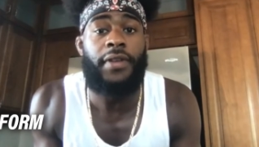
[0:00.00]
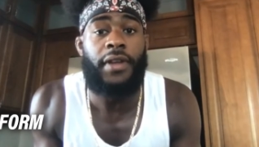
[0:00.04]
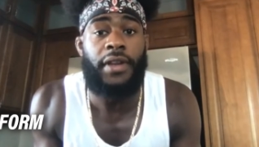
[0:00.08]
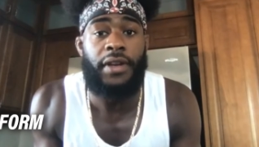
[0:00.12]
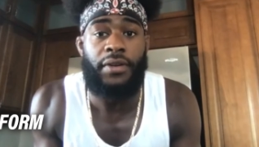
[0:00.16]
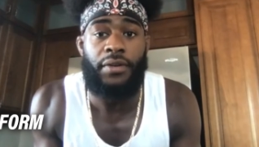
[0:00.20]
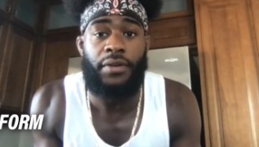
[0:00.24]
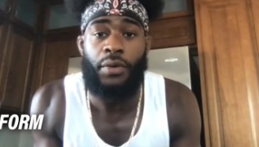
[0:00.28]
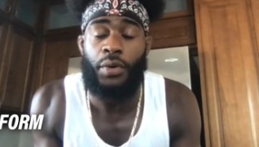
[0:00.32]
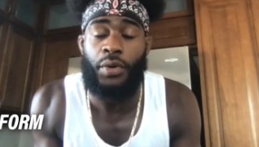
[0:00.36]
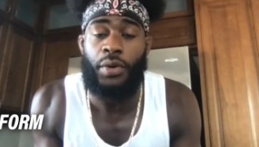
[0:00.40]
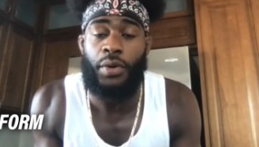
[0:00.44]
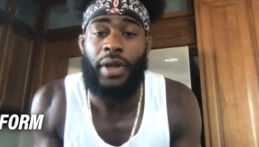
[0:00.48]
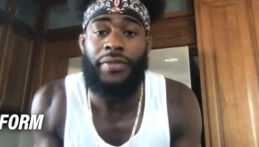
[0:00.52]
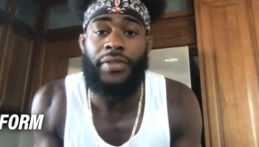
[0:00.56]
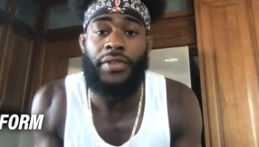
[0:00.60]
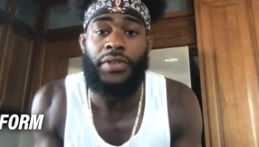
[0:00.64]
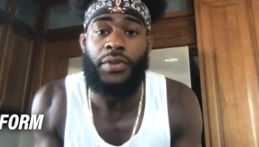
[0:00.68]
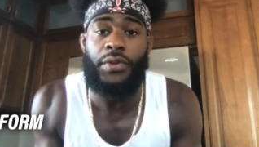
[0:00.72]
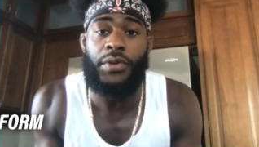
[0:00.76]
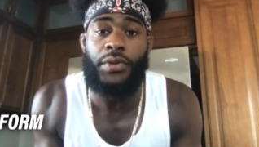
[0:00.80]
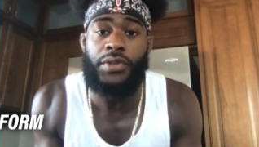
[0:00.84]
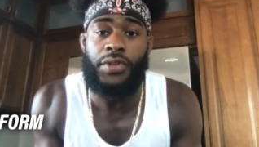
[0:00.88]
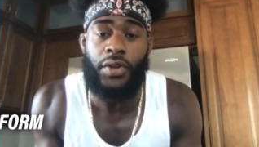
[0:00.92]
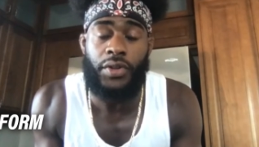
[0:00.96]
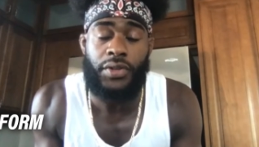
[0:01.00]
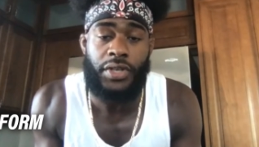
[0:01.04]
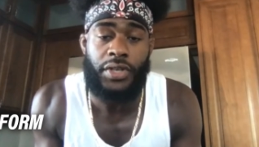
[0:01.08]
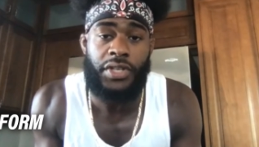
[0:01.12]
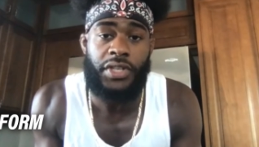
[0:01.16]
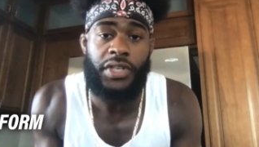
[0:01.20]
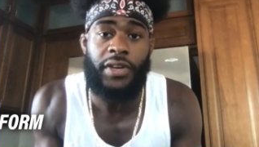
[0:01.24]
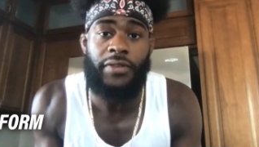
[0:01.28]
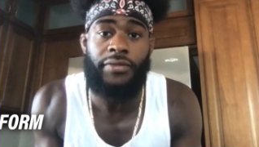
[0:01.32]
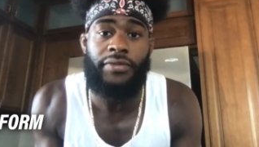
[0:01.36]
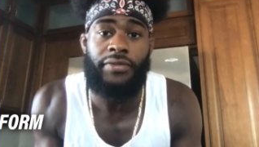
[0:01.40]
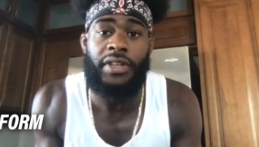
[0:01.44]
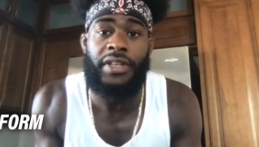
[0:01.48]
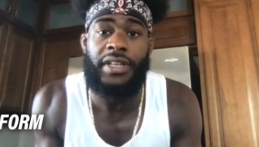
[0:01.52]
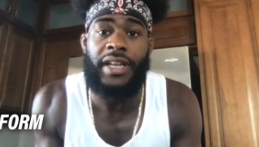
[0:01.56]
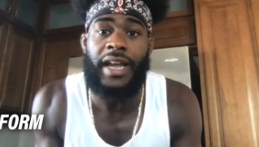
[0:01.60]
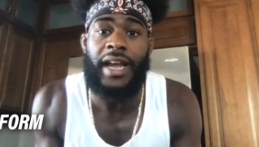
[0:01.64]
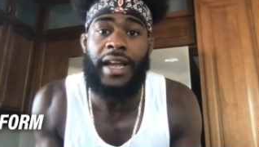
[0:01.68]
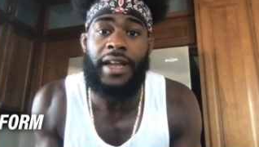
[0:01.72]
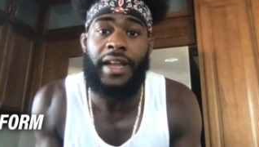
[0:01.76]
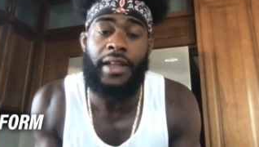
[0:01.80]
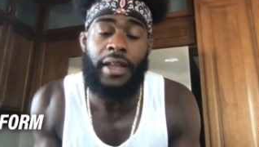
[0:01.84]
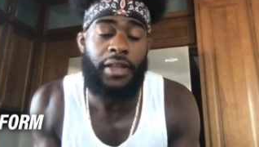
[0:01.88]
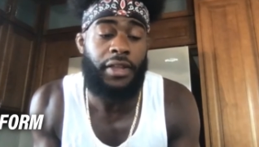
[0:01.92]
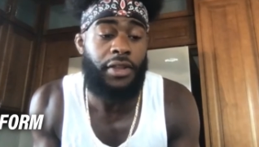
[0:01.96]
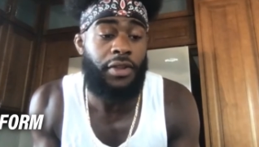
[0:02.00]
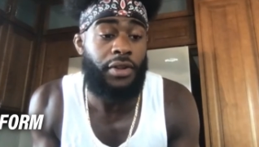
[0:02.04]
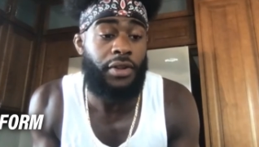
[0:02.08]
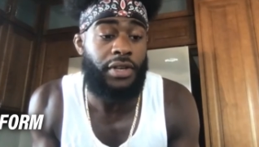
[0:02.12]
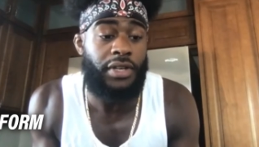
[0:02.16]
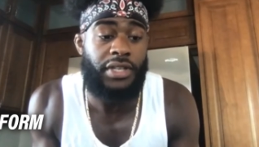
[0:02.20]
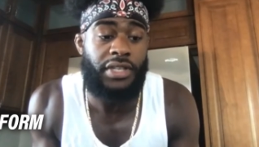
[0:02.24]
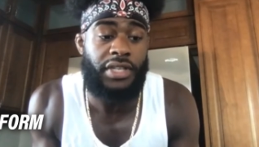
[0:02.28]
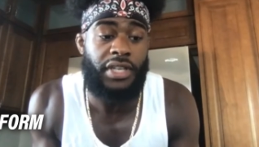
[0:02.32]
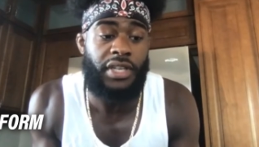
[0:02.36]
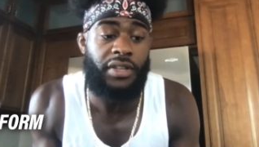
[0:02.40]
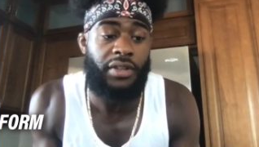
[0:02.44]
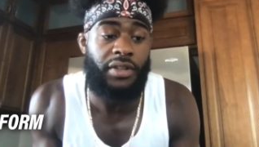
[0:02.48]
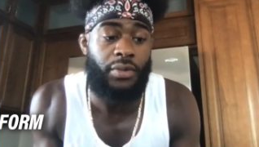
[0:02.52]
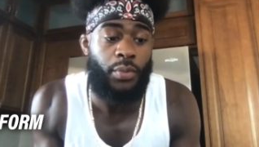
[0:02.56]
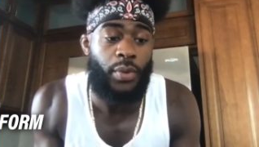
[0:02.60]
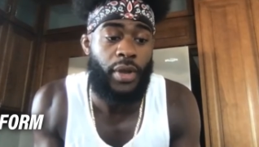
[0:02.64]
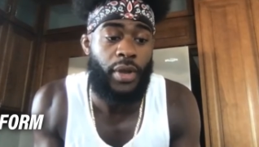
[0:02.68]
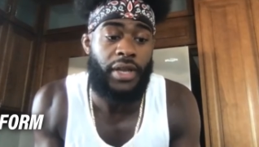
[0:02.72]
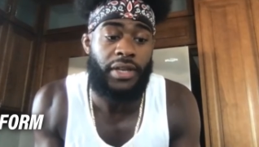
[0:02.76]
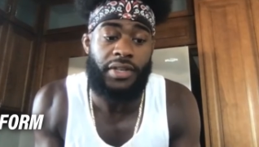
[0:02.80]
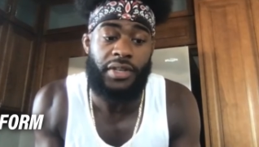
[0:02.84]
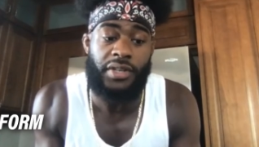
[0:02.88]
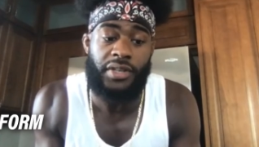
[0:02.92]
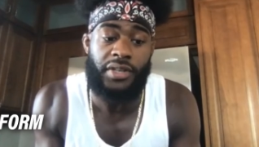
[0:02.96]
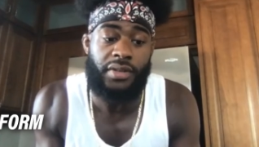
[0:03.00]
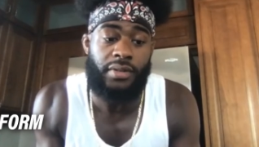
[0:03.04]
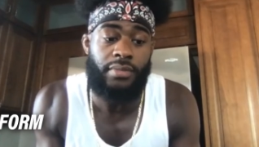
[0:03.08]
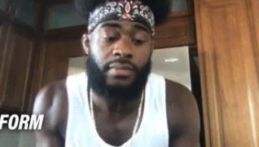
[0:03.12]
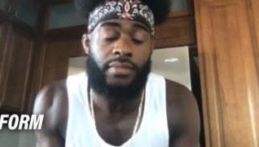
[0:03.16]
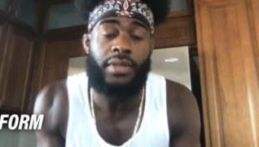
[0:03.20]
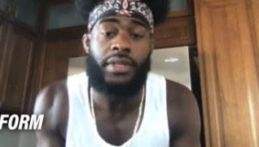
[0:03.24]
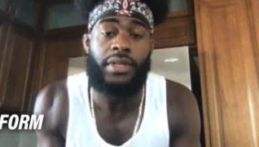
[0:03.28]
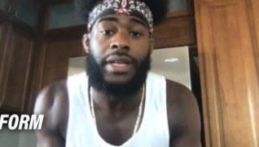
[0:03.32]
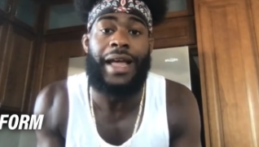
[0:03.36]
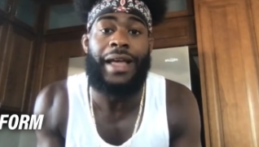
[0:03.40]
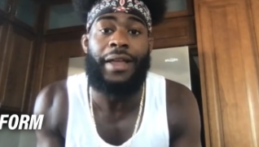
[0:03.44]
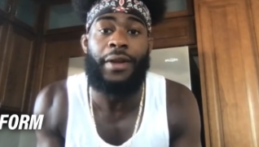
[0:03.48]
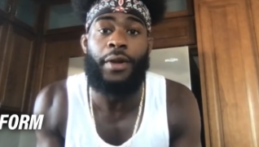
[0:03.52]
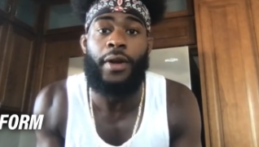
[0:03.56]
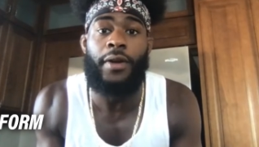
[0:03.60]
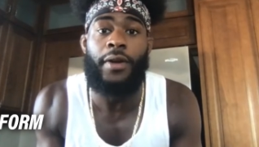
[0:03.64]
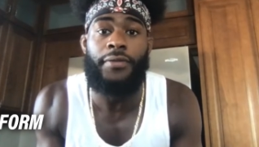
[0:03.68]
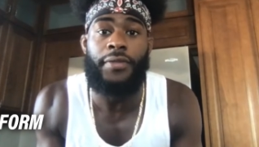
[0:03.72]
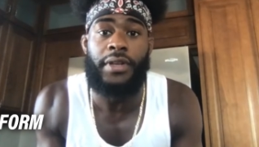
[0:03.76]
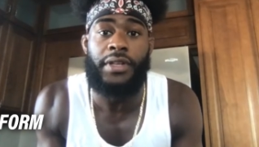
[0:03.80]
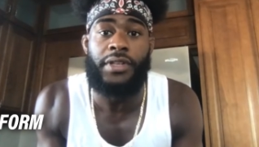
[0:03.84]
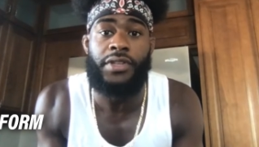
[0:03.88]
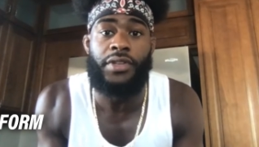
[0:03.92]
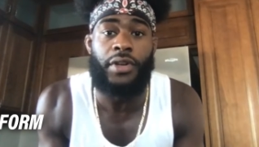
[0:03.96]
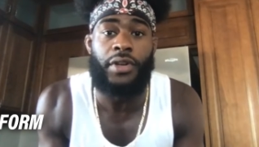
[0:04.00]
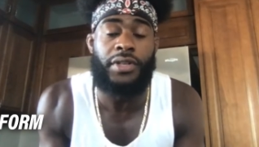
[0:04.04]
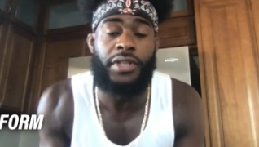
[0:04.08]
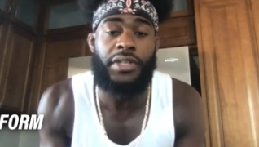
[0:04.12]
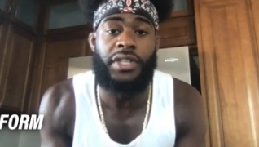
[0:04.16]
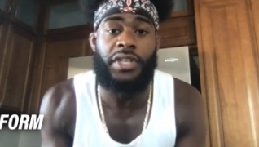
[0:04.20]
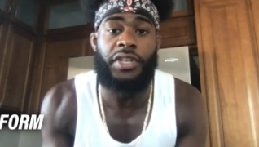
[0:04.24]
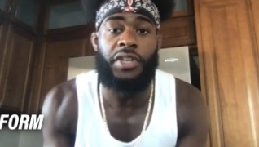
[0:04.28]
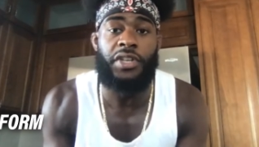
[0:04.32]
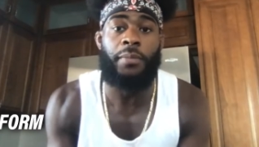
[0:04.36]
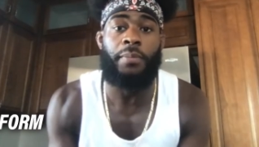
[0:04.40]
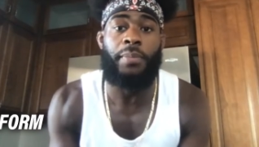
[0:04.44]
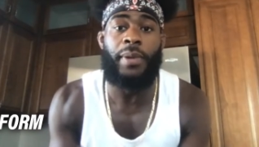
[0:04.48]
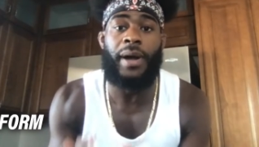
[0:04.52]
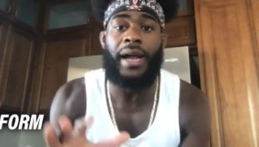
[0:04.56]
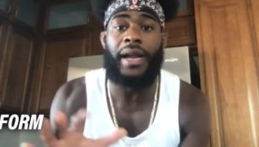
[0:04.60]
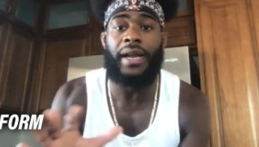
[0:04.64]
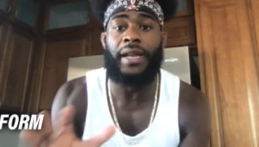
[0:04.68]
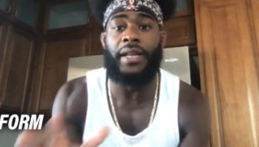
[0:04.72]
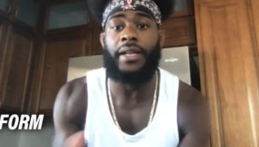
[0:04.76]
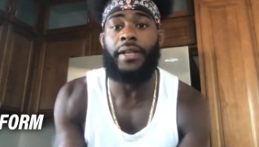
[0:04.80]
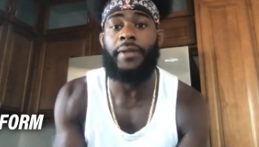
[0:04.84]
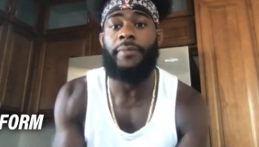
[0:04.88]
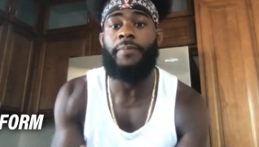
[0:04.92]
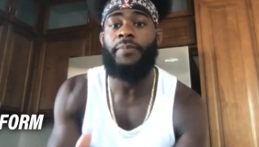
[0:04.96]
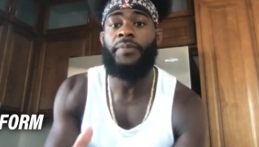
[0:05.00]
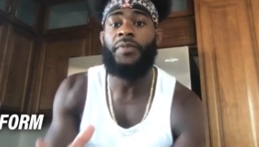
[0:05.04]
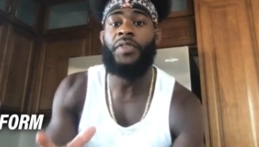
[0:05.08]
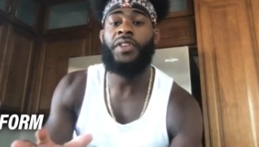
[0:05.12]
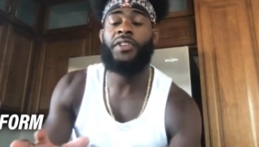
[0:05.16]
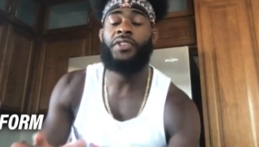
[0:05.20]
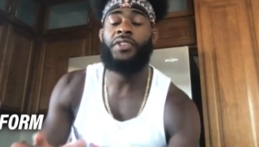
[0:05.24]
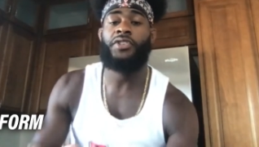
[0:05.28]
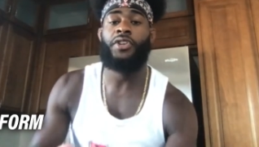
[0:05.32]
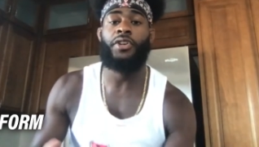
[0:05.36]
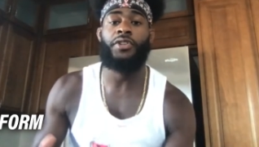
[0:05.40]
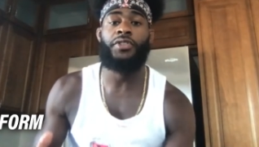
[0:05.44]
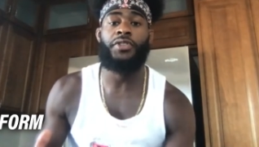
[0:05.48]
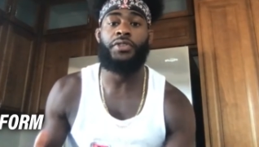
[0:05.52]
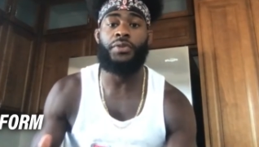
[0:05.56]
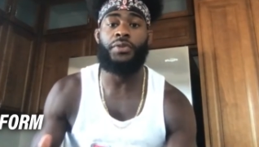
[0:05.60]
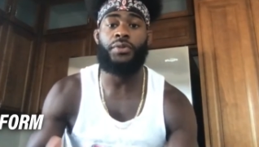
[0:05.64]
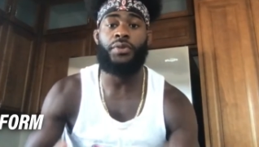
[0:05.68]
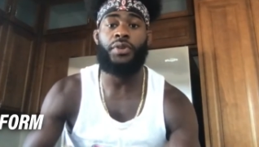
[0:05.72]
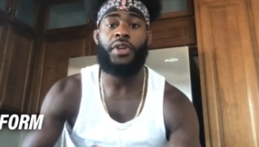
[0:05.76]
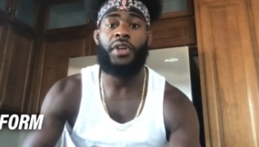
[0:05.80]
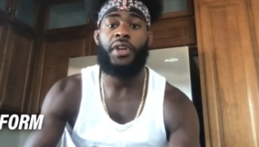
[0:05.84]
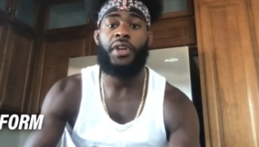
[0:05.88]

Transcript: And all you have to do is start to shift the diet, and you're going to see the weight just slide off and start to see your body start to